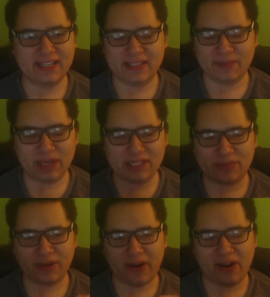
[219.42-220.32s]
Place
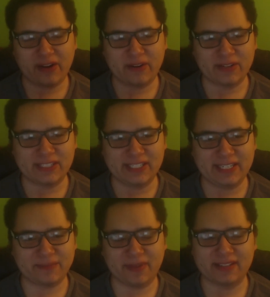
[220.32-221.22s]
where Ankarji,
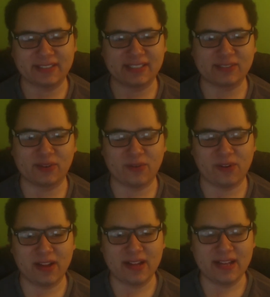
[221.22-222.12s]
I'm probably saying these all wrong,